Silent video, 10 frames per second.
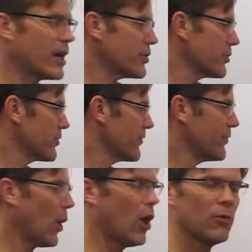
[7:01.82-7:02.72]
regressions who
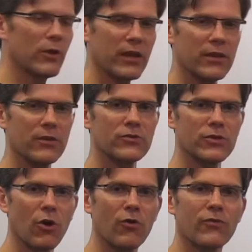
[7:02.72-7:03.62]
fall within
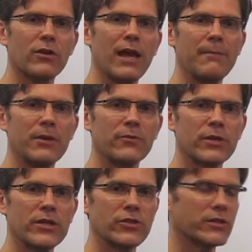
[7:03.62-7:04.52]
those overlapping
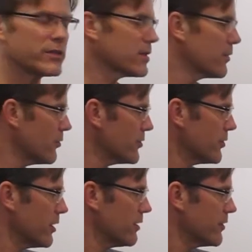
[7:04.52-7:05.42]
regions, those
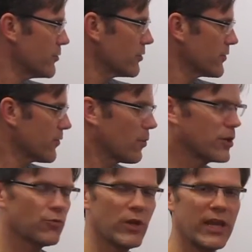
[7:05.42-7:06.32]
are individuals for
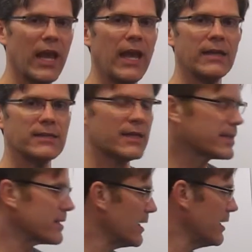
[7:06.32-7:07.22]
which we can't
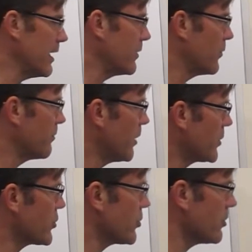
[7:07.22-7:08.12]
assign with
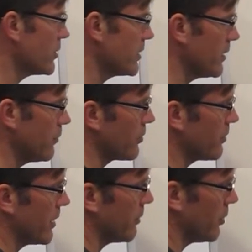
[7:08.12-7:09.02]
much certainty
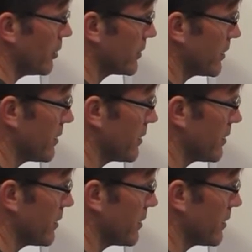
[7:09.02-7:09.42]
whether they belong to